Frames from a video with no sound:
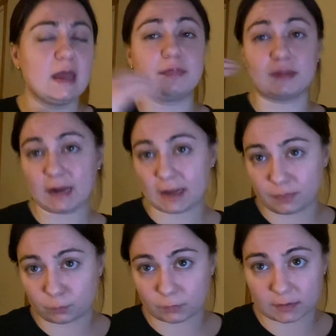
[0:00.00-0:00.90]
Then I had
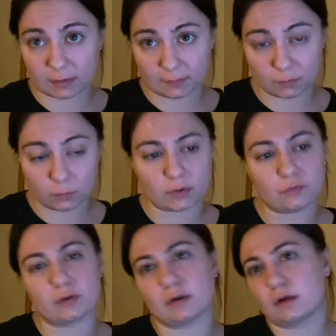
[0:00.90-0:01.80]
them retake the quiz,
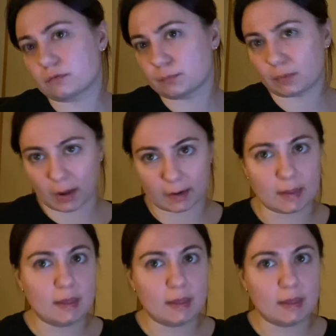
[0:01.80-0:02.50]
and all of them got